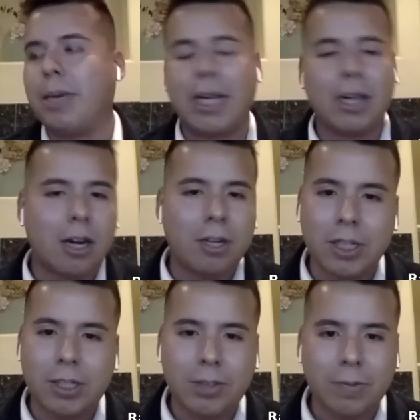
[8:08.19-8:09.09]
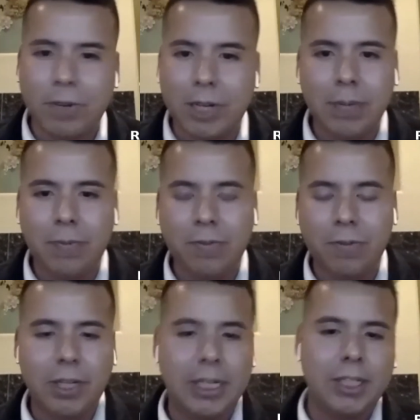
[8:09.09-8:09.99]
I mean, in condos it's very
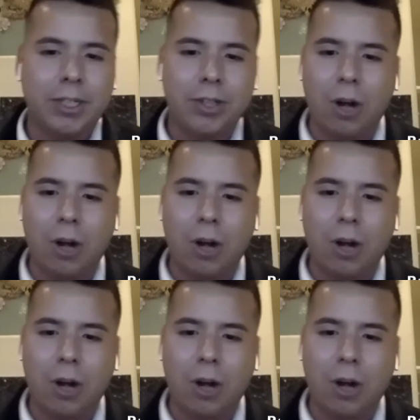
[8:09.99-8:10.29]
really easy.